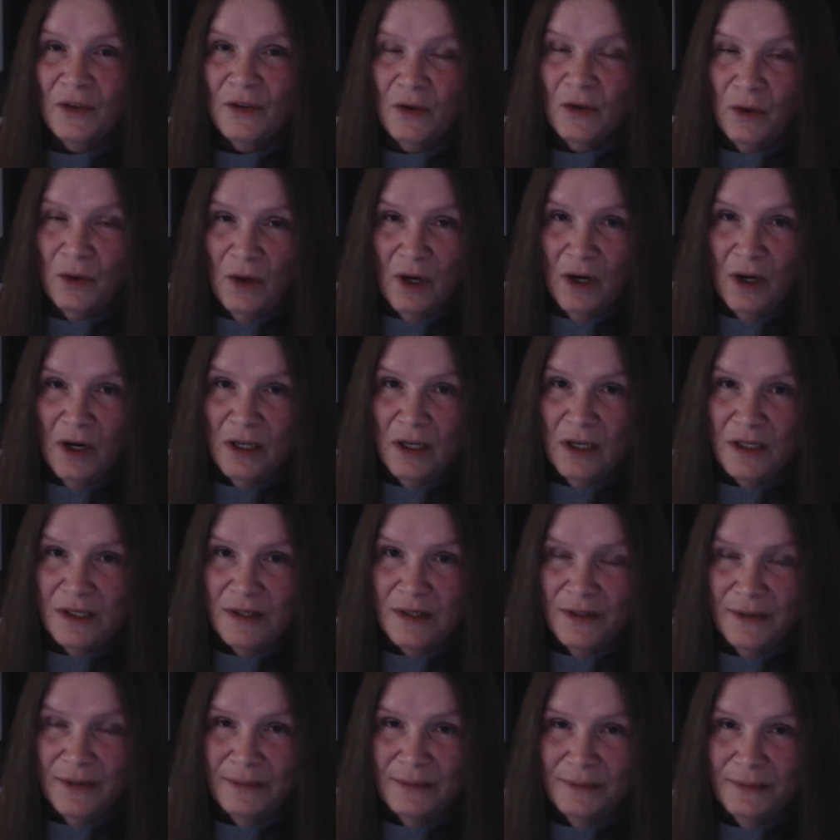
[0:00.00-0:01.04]

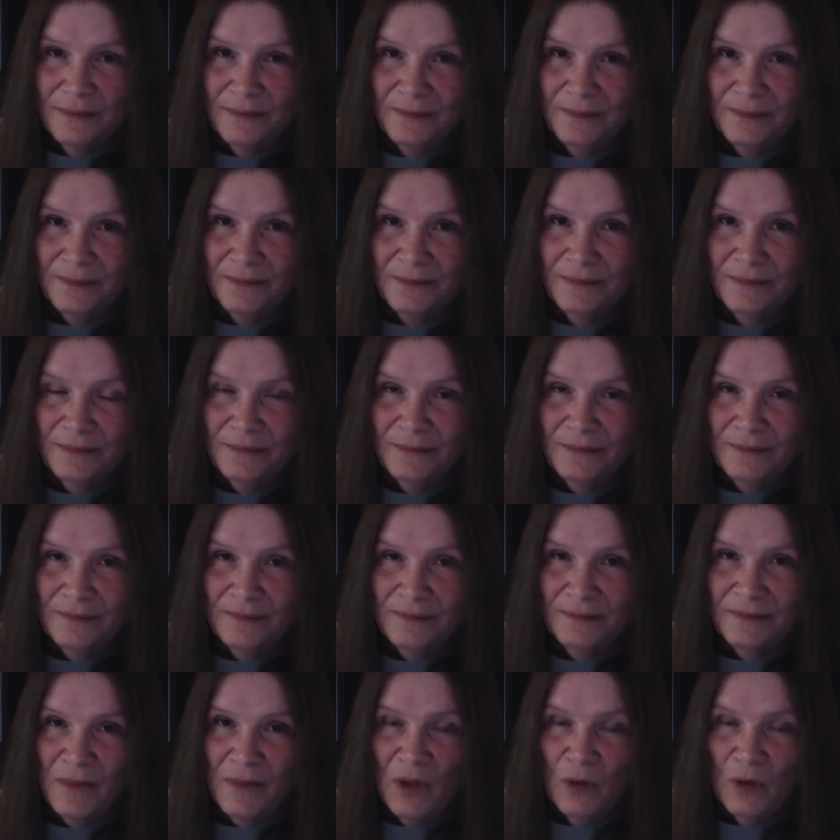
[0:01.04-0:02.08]
cross
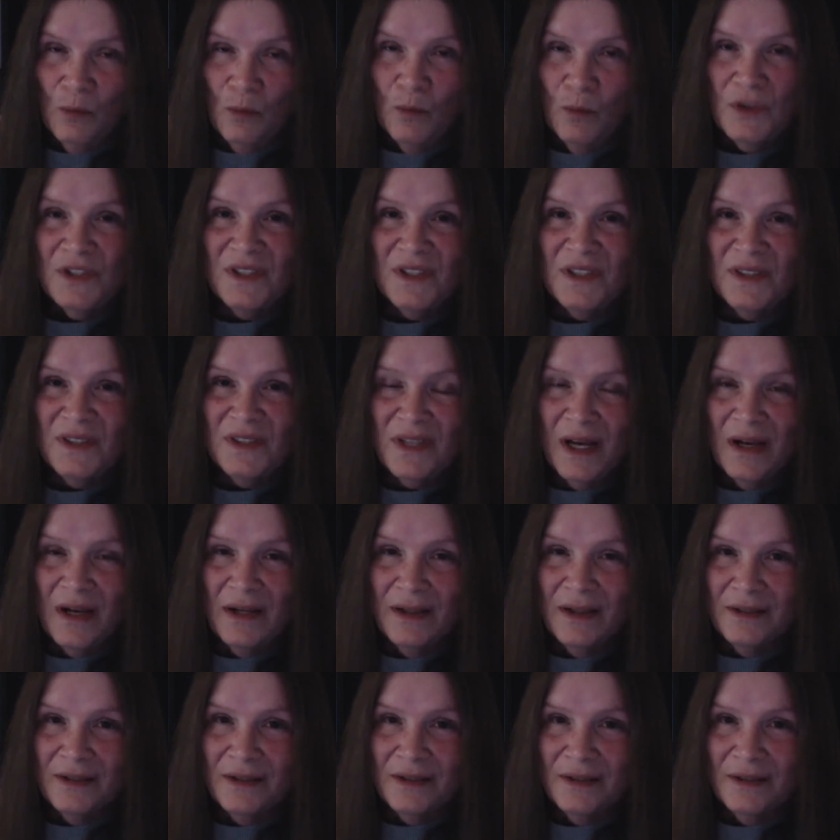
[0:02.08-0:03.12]
was the
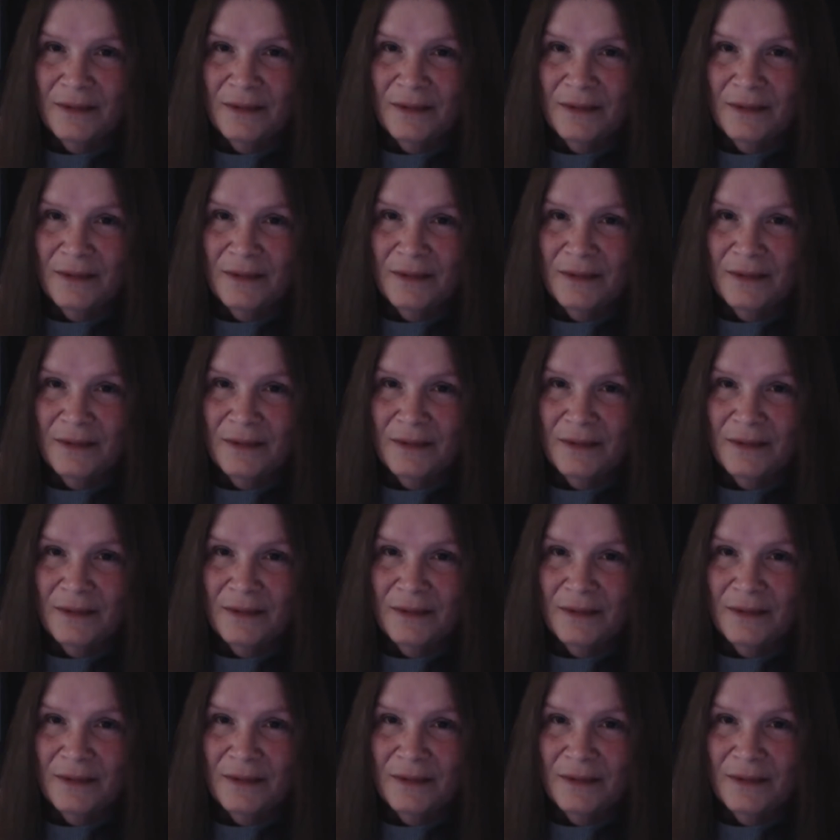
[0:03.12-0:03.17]
second.